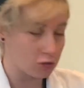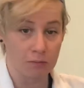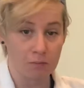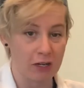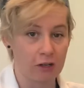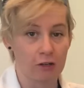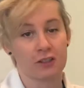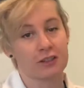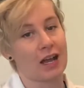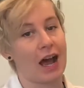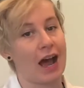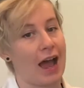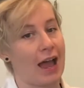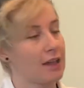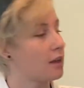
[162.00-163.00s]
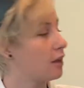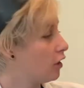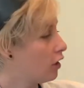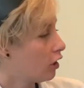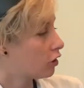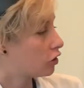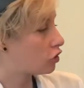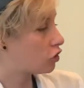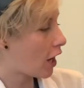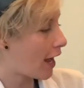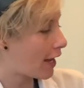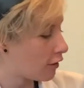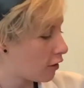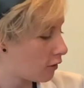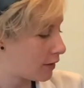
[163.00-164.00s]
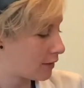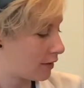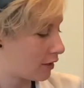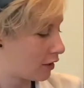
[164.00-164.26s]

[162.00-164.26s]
meters high. Strato is the